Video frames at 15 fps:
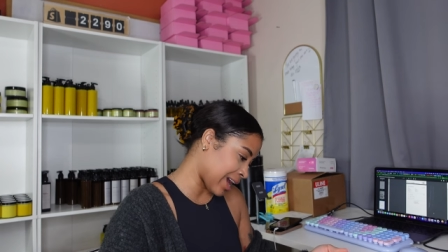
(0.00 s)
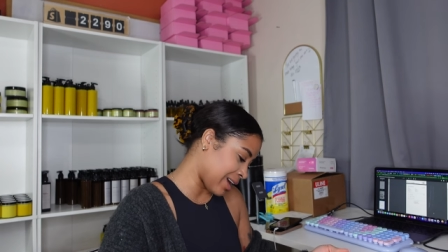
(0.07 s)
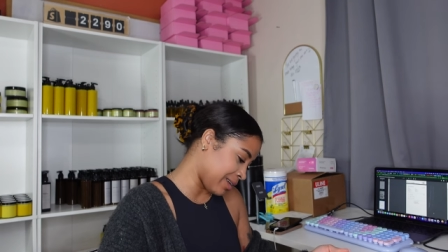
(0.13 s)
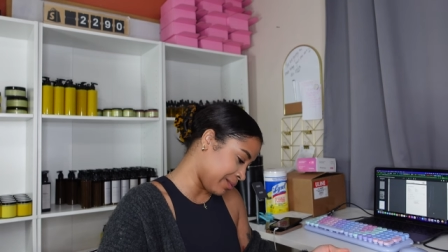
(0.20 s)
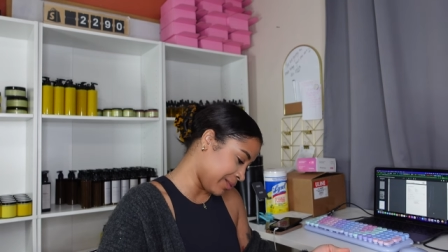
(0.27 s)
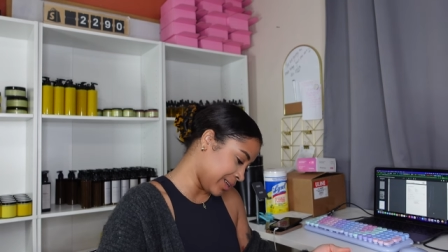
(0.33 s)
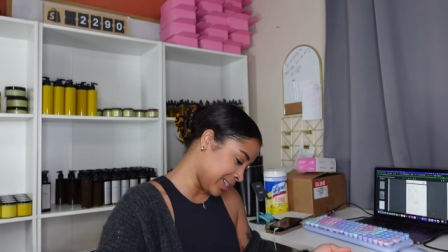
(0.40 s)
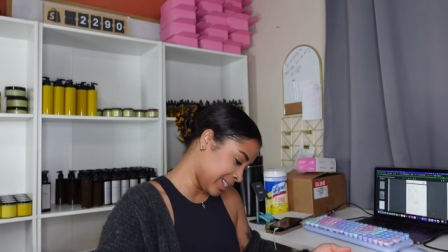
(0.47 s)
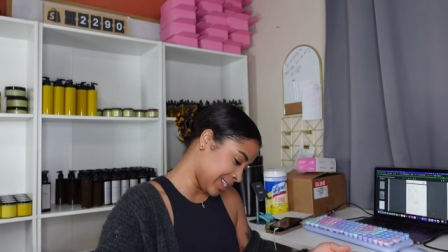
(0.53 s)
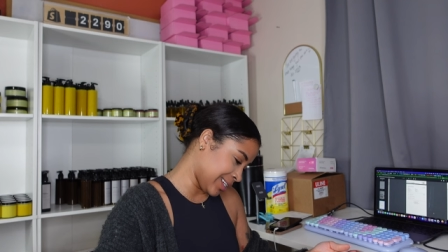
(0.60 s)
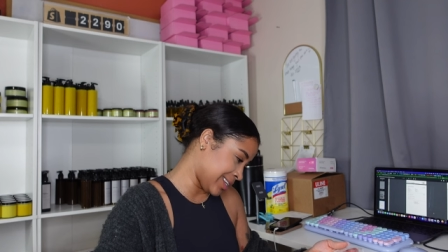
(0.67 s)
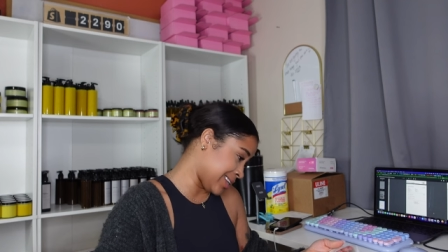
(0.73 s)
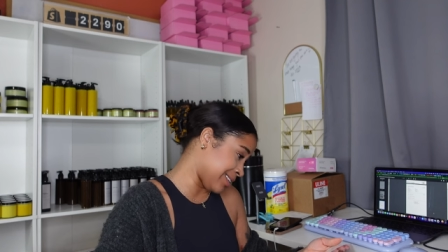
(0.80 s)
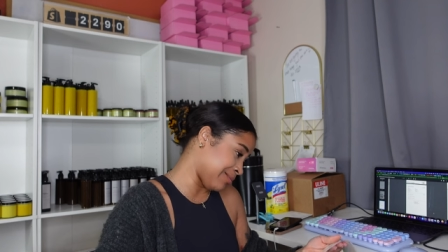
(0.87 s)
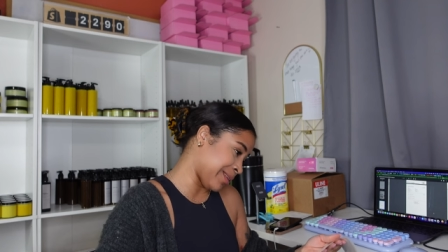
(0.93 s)
I
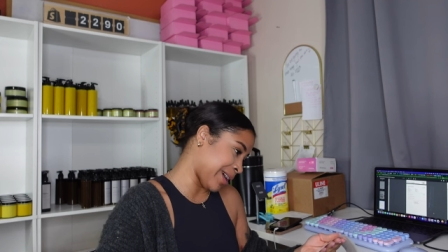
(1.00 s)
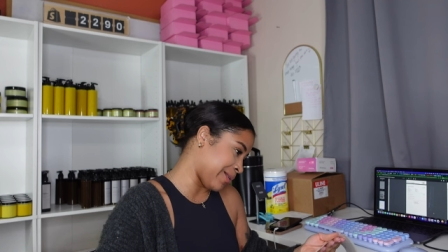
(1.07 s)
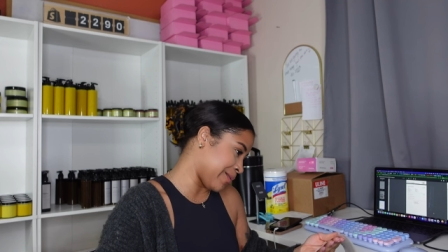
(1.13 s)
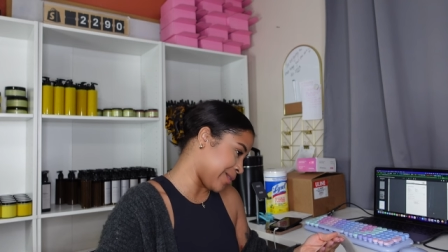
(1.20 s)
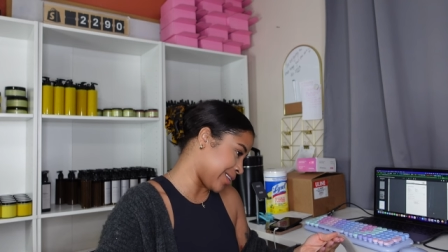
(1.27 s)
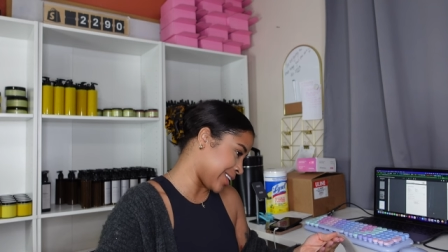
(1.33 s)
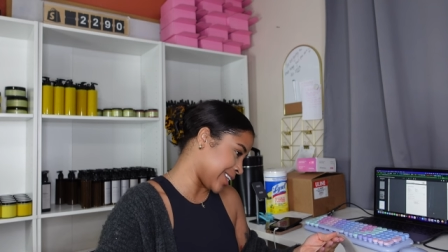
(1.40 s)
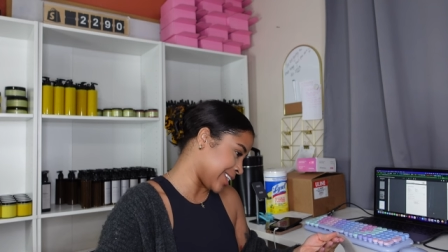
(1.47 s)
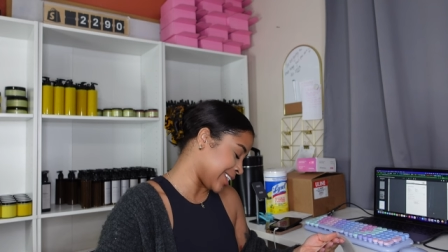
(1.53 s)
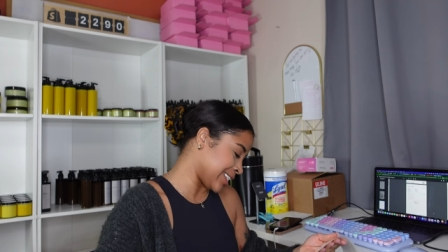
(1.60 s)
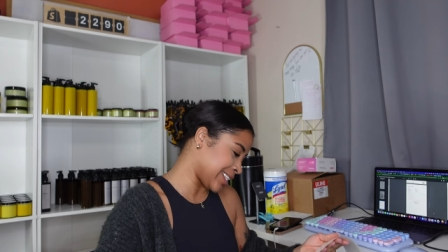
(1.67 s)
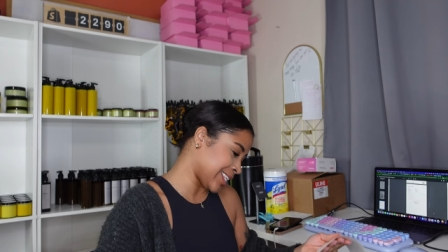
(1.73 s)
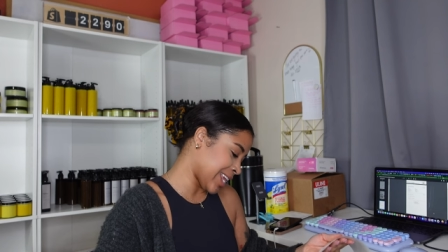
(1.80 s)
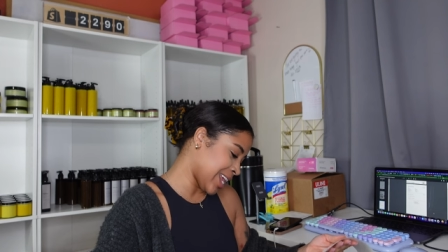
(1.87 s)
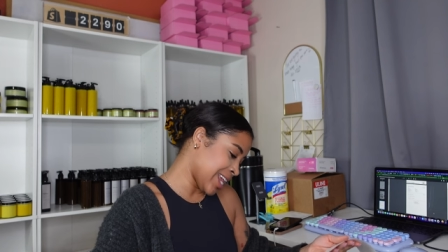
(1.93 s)
printed my
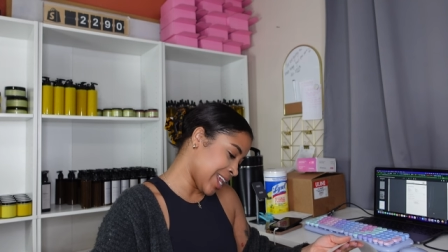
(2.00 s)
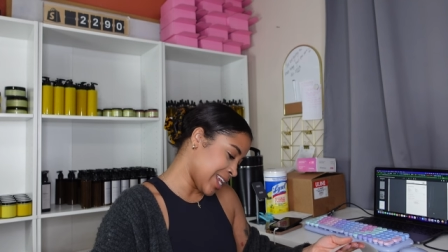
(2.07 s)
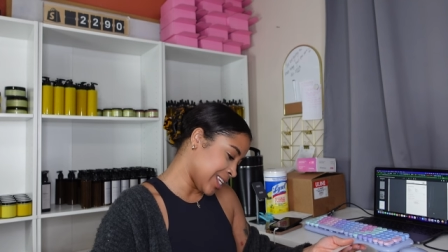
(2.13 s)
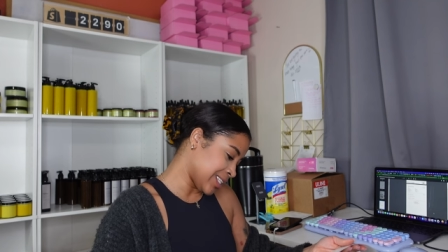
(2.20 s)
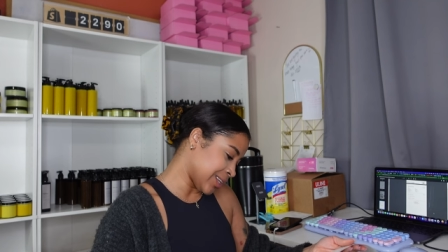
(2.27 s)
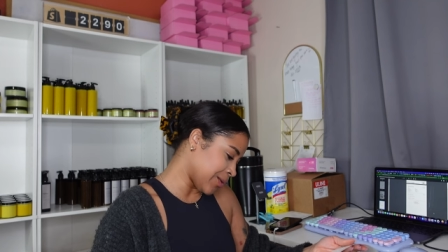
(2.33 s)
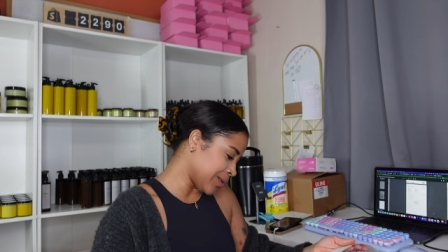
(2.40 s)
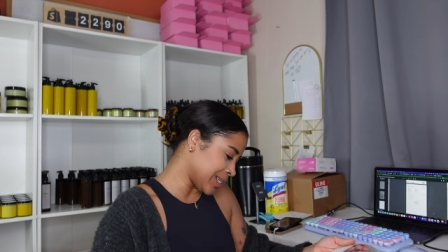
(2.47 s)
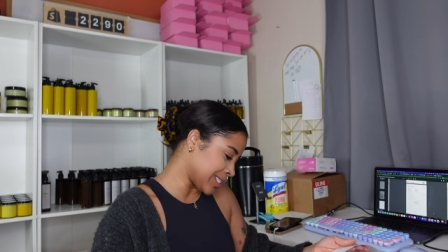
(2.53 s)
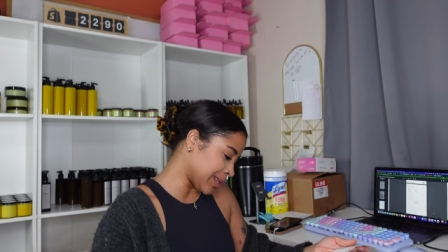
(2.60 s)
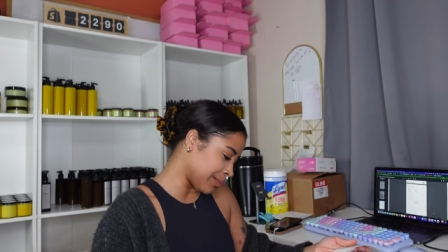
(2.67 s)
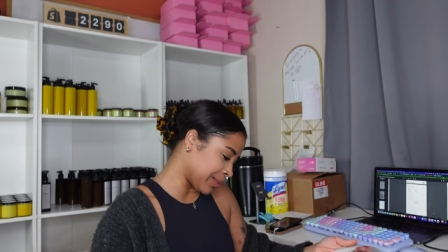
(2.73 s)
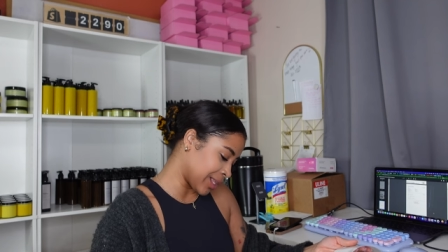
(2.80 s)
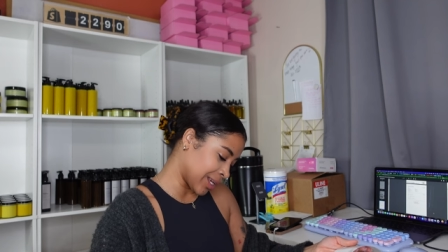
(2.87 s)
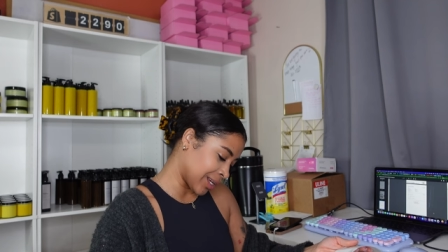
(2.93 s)
orders. It's always
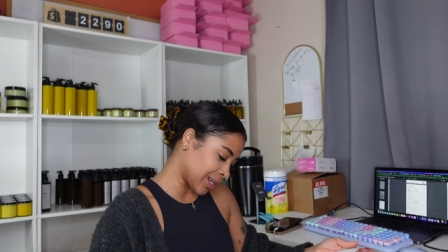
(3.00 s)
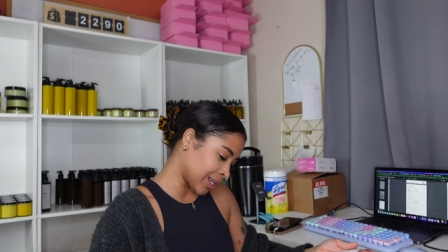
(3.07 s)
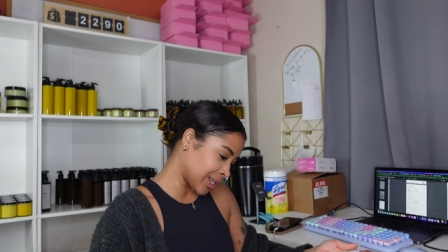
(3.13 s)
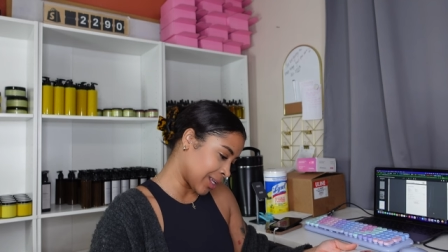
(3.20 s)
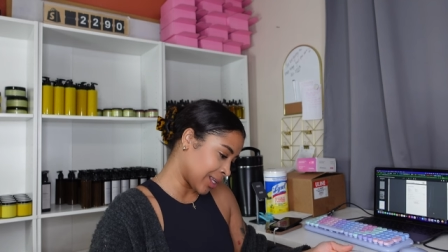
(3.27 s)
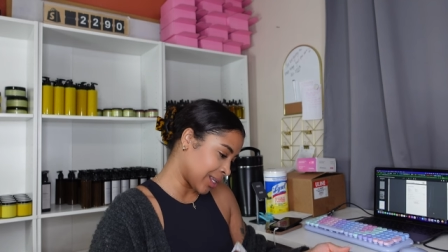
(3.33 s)
something.